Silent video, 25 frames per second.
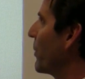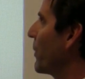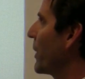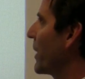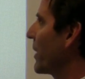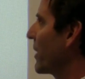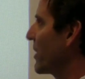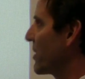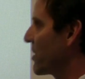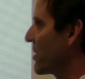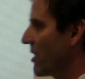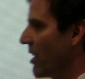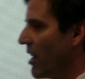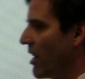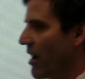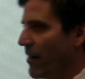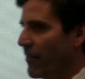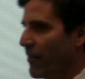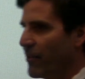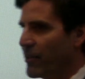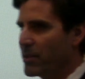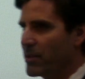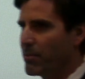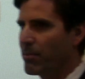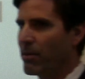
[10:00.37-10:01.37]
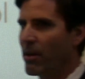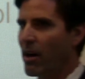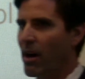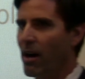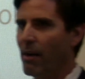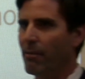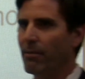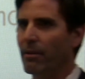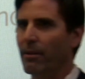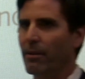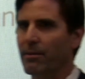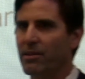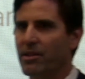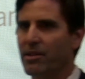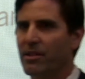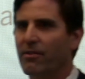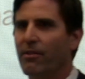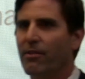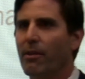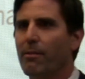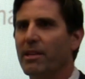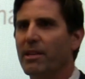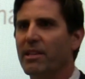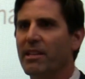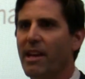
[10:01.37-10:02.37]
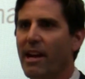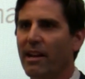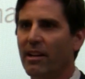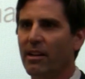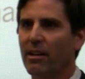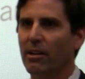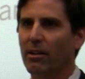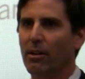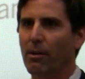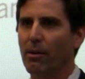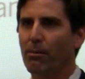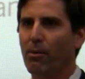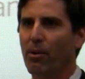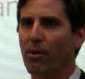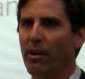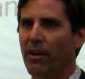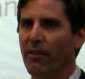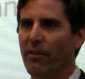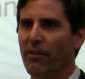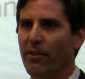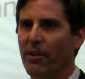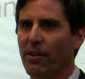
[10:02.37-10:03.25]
we could solve these problems from a technical point